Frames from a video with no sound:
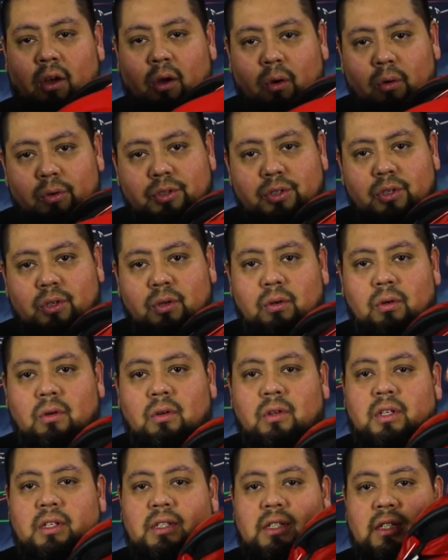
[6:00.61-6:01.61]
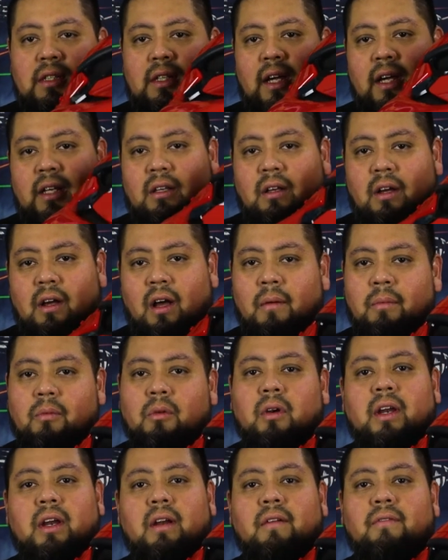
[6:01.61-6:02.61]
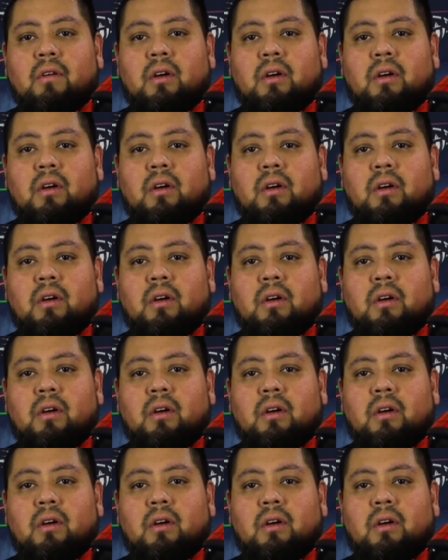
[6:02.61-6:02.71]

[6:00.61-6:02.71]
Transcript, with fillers: old school, this is like the upgraded